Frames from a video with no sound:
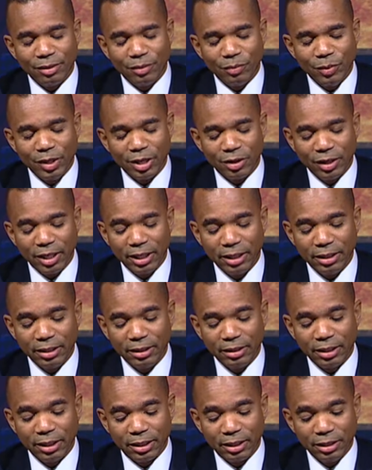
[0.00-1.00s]
we are
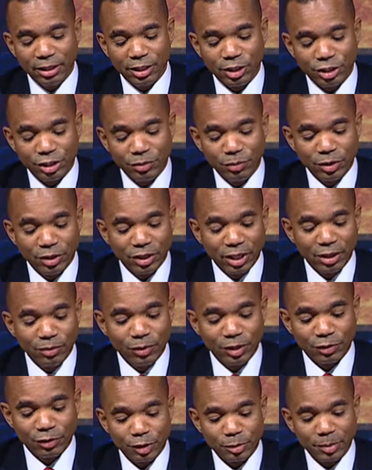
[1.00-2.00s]
in the condition we're in
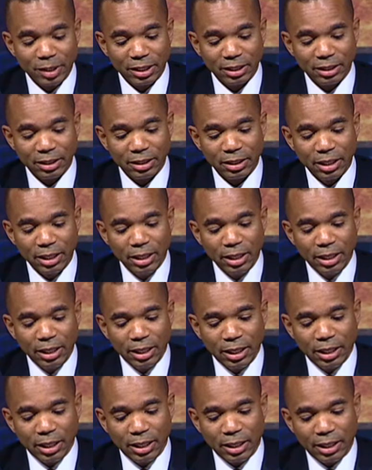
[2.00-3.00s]
respect to
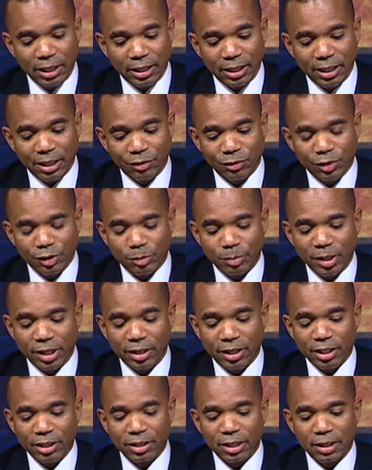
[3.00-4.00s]
health
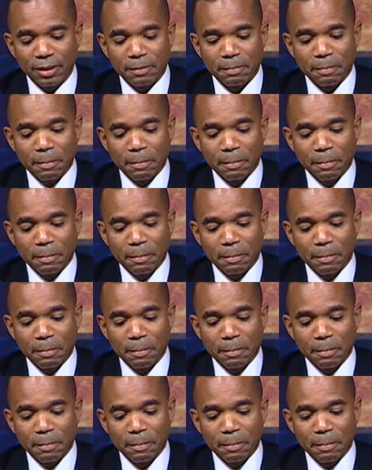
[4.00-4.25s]
disparities.